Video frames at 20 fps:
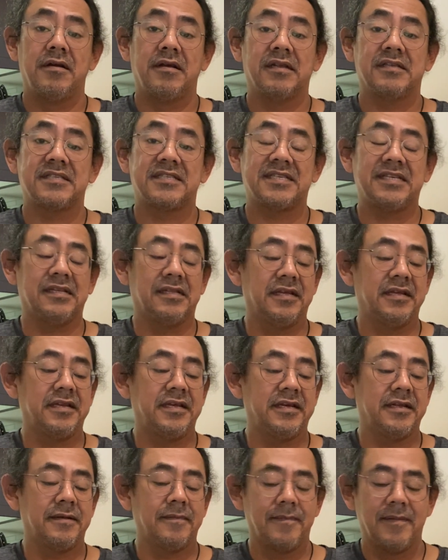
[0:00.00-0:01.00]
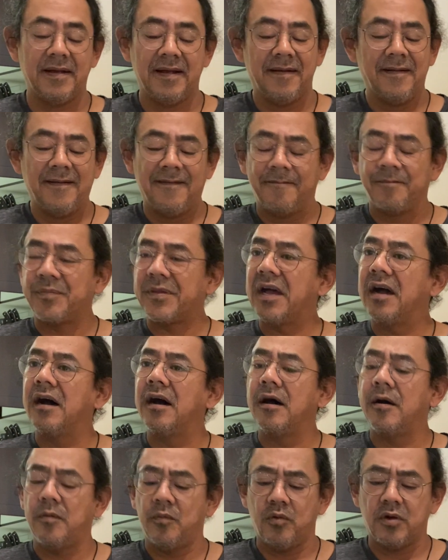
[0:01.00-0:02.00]
C Lydian.
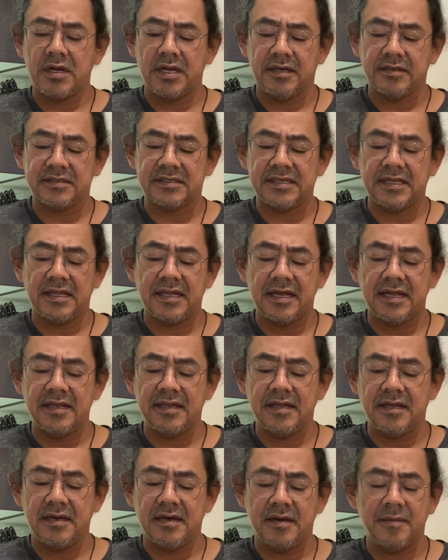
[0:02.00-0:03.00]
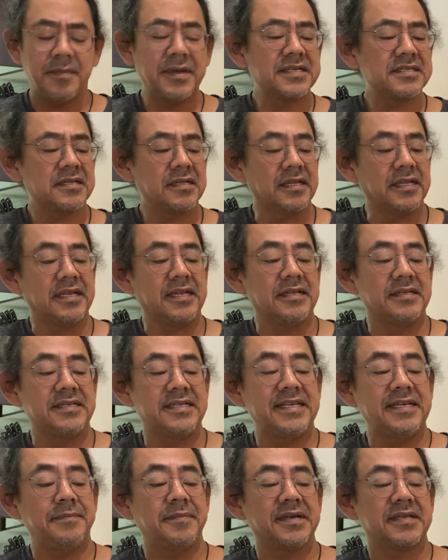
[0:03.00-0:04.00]
What else? And then the Mixolydian,
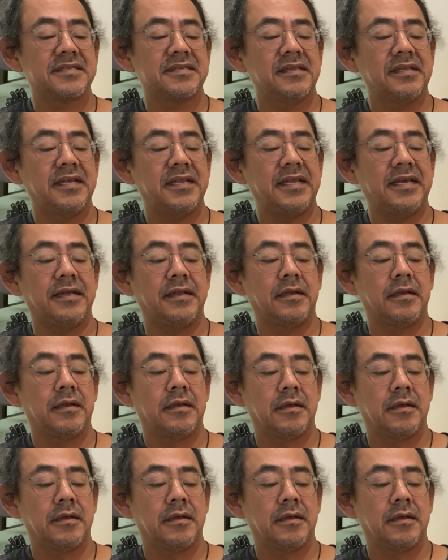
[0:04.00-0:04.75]
D Mixolydian,